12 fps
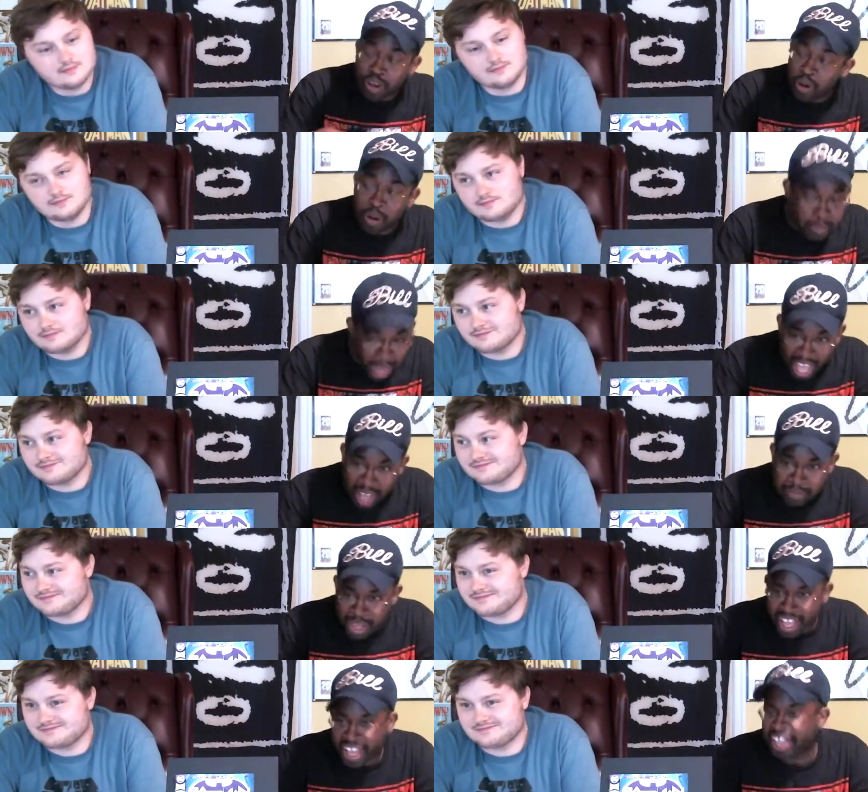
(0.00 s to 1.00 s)
Speaker 1: going
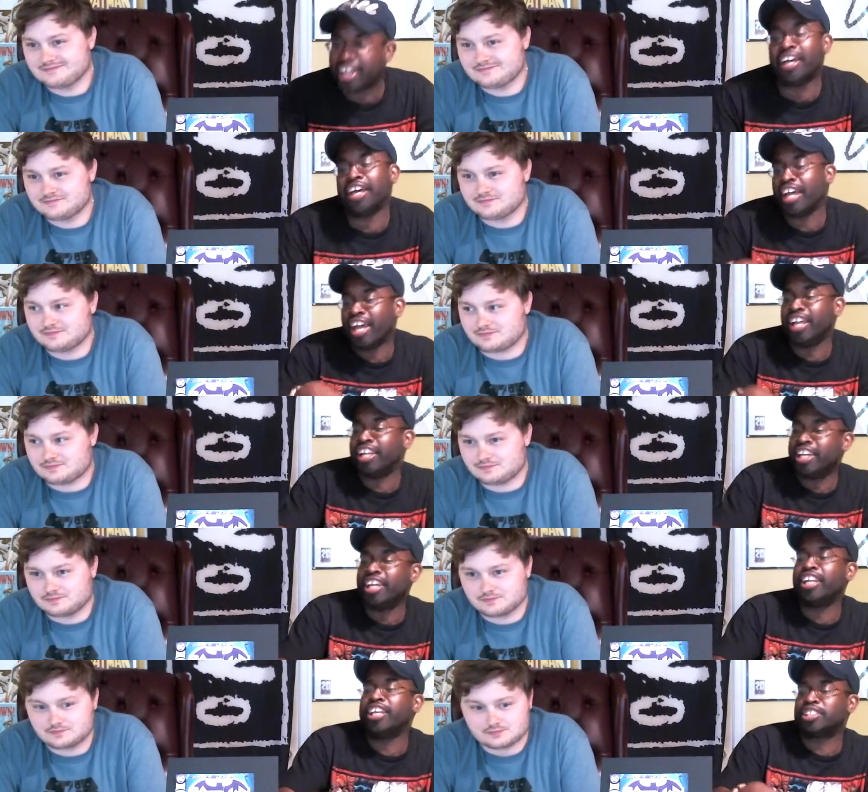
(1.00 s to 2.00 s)
Batman,
Speaker 2: and
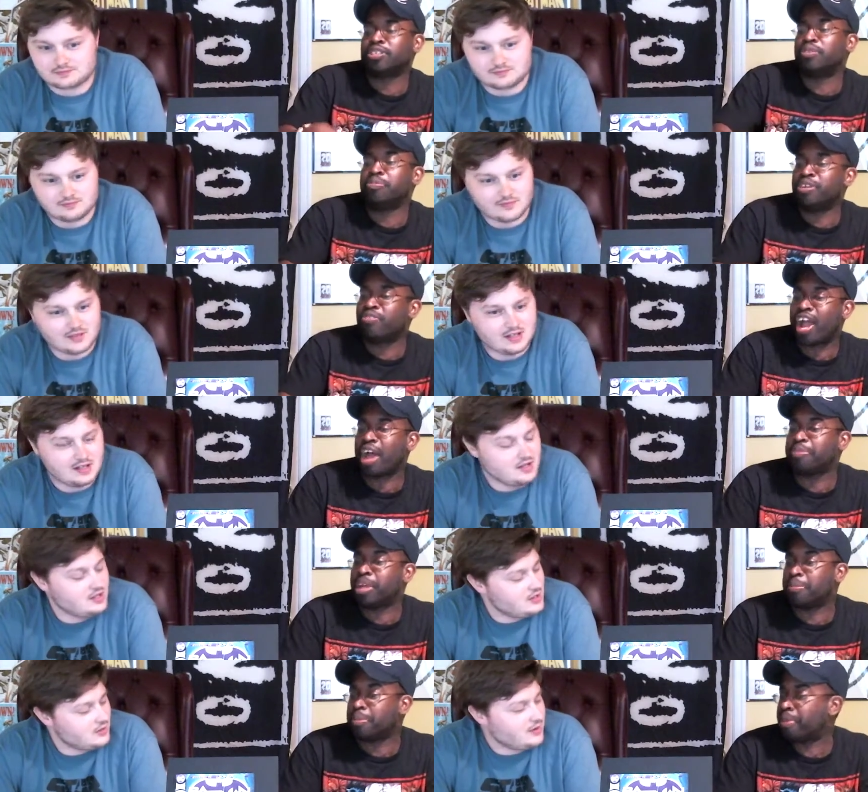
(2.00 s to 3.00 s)
then it's gonna be
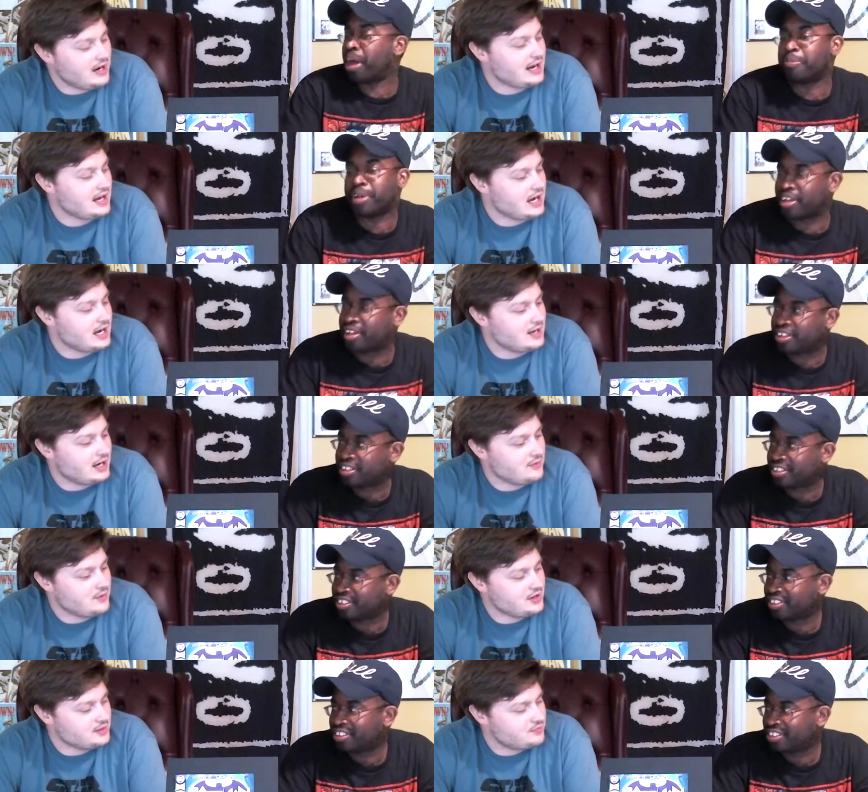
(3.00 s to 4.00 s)
wrapped up in well, Batman. I, I, I
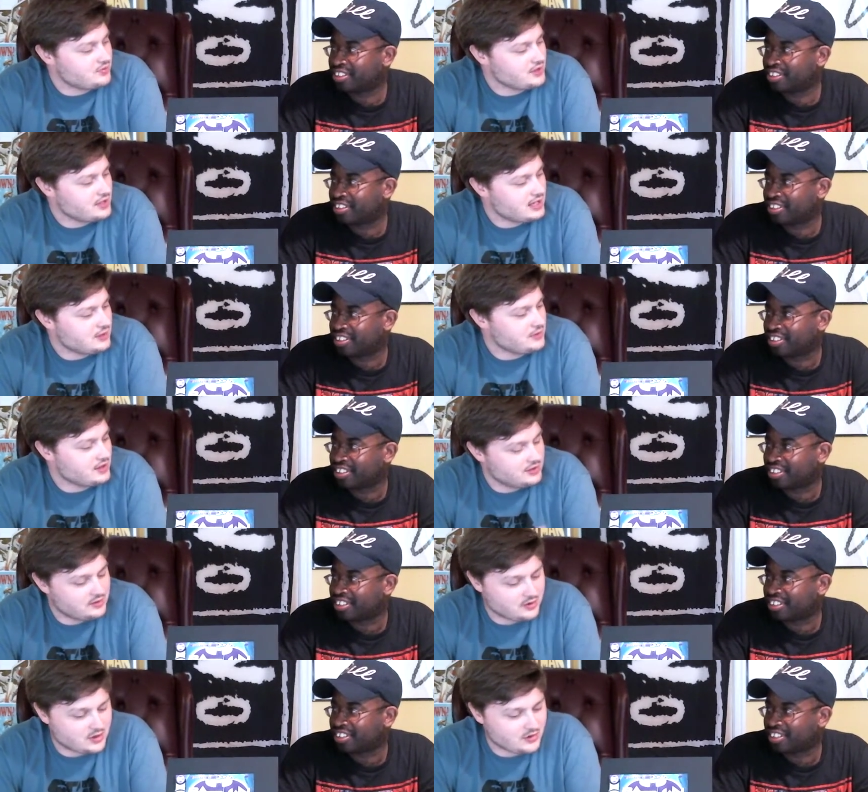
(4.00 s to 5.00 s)
went and pre I went
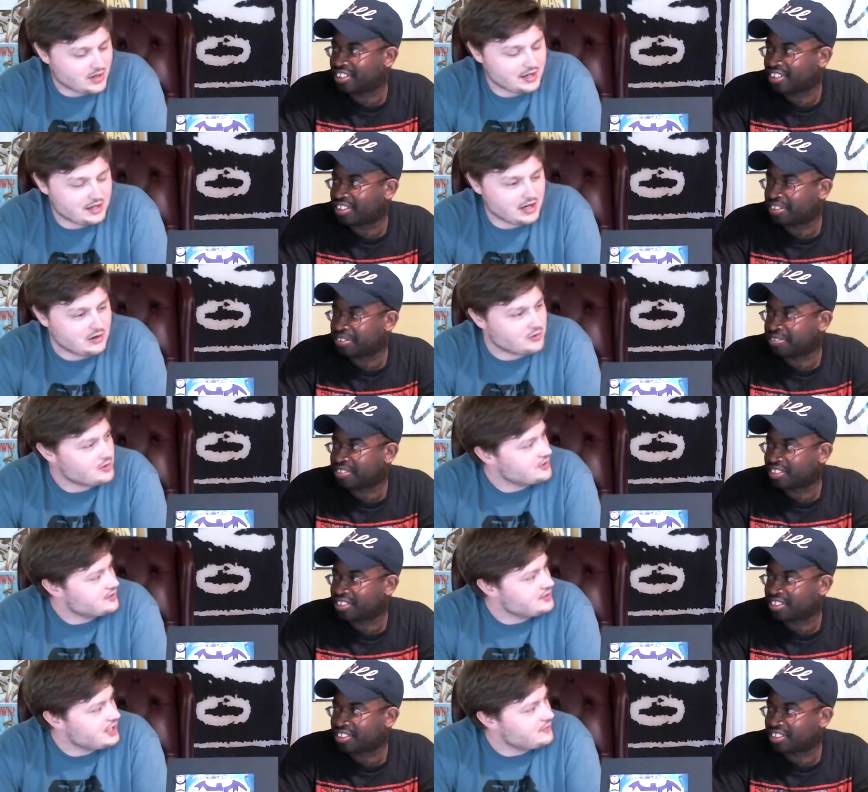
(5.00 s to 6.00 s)
in online and I
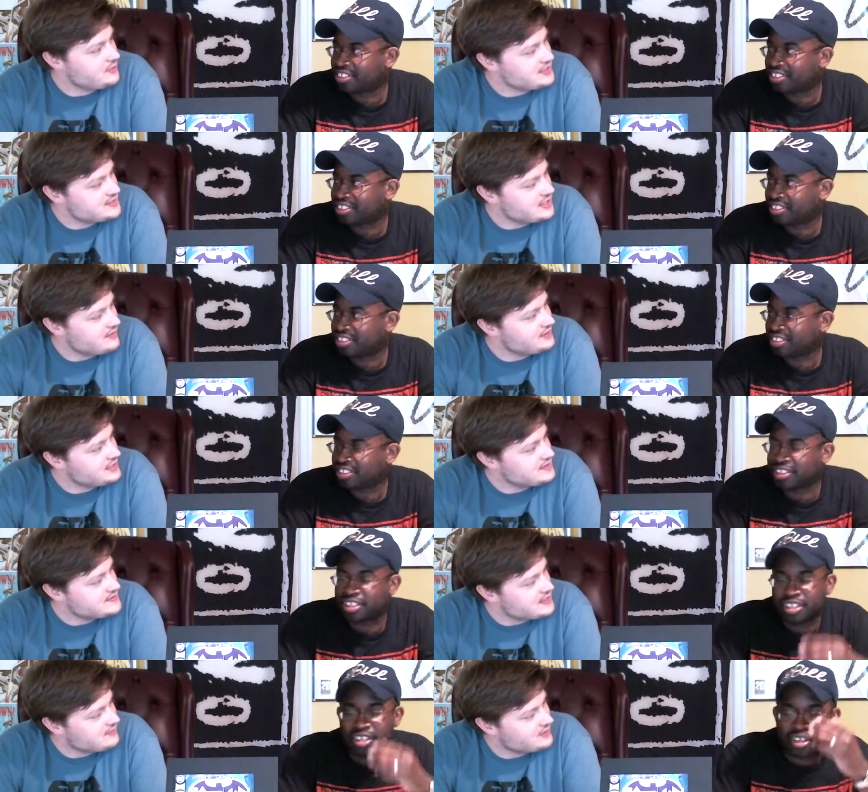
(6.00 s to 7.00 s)
ordered Nightwing seventy
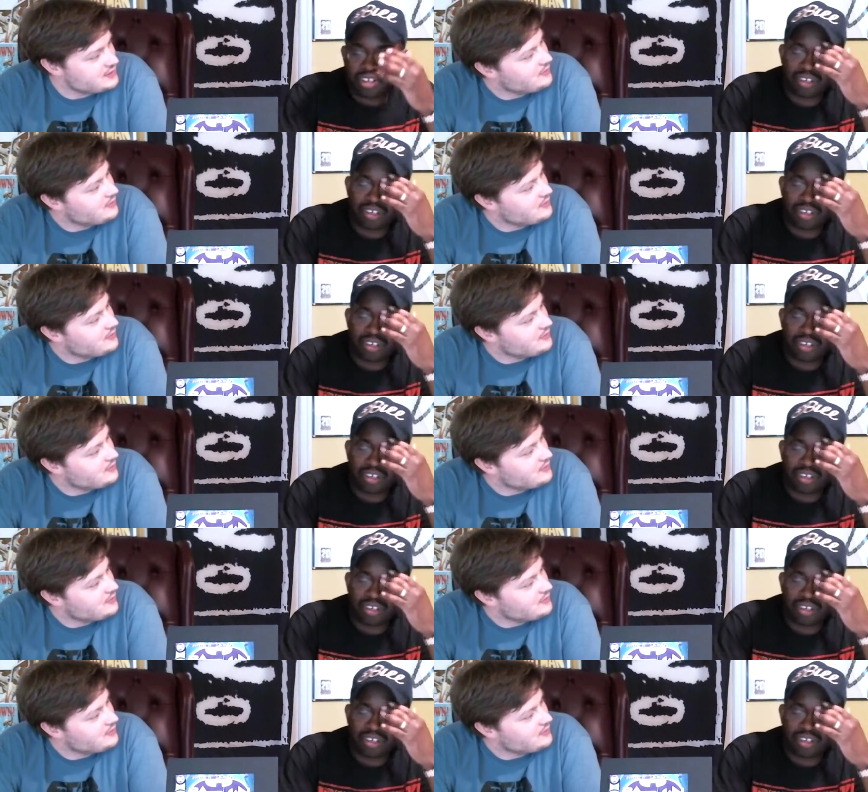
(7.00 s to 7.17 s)
and seventy